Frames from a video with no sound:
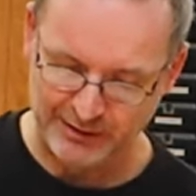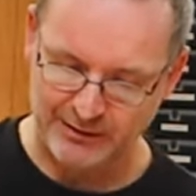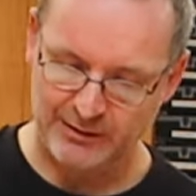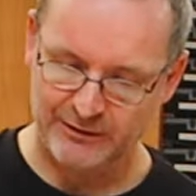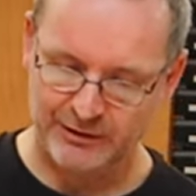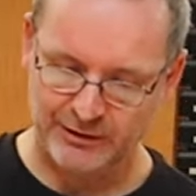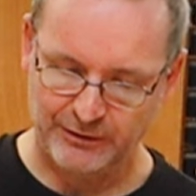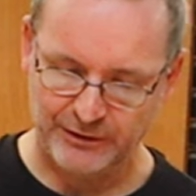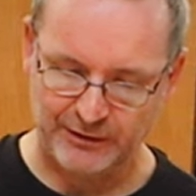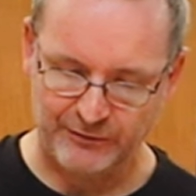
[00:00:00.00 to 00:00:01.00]
there's
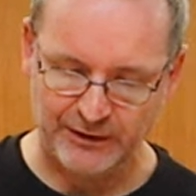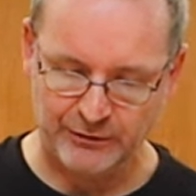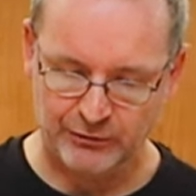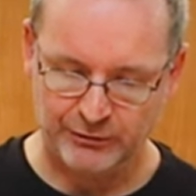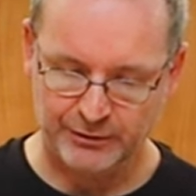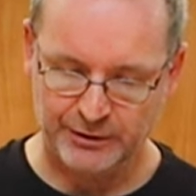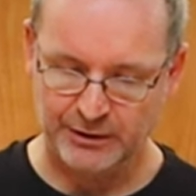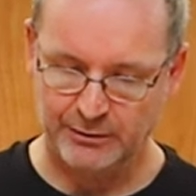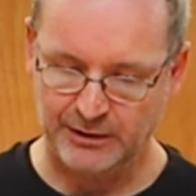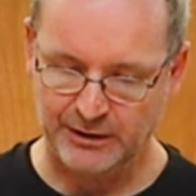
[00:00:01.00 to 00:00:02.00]
other features on
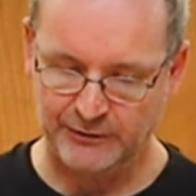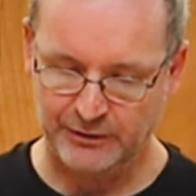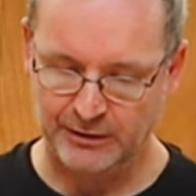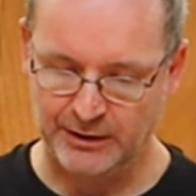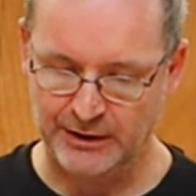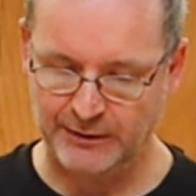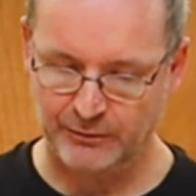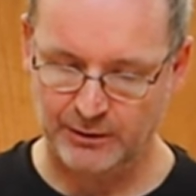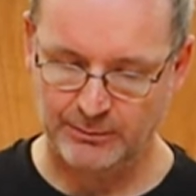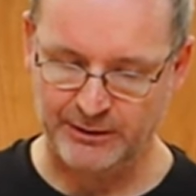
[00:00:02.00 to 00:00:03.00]
here. It has a
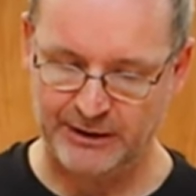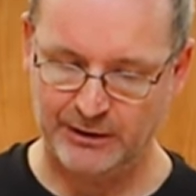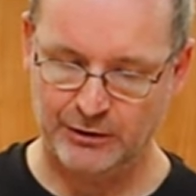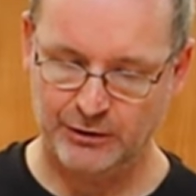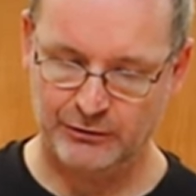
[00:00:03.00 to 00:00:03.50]
lever at the back,